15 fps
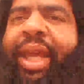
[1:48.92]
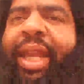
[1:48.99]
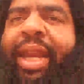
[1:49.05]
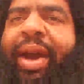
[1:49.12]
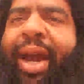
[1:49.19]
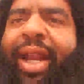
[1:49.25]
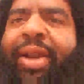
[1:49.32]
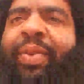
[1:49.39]

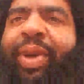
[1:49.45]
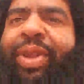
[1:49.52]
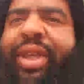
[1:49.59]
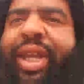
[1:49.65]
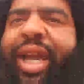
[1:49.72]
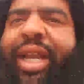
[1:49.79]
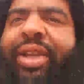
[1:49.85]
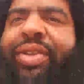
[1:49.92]
Now, I didn't want the
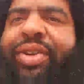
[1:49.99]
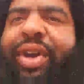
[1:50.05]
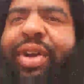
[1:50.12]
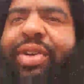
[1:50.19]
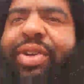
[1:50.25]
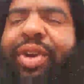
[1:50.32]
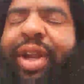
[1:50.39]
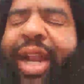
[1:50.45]
guy to
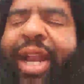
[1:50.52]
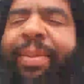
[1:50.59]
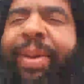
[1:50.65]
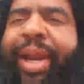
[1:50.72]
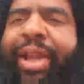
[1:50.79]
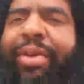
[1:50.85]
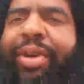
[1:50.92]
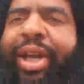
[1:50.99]
charge her, and
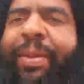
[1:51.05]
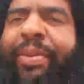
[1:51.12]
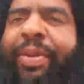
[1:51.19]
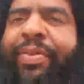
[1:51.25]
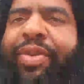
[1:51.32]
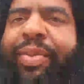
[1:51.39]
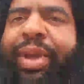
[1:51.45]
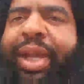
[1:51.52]
anybody who comes
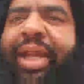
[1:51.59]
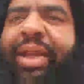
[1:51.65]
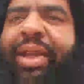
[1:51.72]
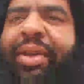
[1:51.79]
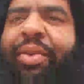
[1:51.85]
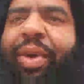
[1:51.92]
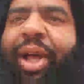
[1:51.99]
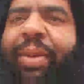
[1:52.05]
up to me
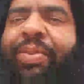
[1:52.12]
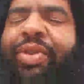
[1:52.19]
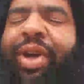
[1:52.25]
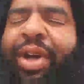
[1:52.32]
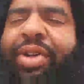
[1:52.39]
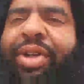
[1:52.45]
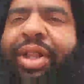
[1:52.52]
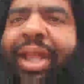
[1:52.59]
while I'm
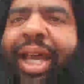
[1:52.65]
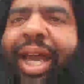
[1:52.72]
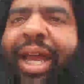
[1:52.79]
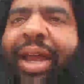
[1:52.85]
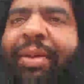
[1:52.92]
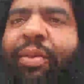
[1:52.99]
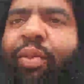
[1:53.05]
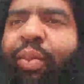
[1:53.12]
charging,
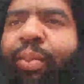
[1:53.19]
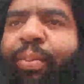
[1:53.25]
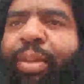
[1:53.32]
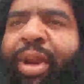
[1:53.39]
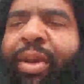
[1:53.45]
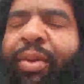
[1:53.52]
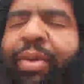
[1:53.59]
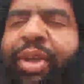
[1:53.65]

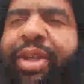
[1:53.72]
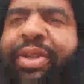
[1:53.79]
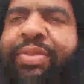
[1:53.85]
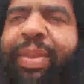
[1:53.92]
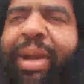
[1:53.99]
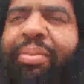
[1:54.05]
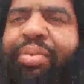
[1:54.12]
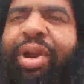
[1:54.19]
it
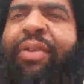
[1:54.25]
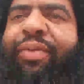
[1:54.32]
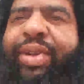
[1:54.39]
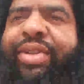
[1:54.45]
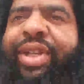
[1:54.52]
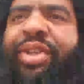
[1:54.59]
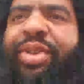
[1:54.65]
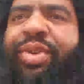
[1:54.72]
is my
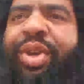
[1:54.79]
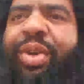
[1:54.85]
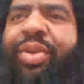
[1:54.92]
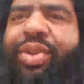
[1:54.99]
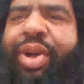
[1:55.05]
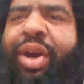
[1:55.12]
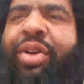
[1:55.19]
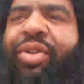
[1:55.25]
preference that you
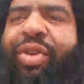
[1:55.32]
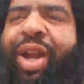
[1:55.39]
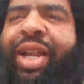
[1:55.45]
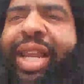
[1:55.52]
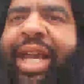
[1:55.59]
don't charge right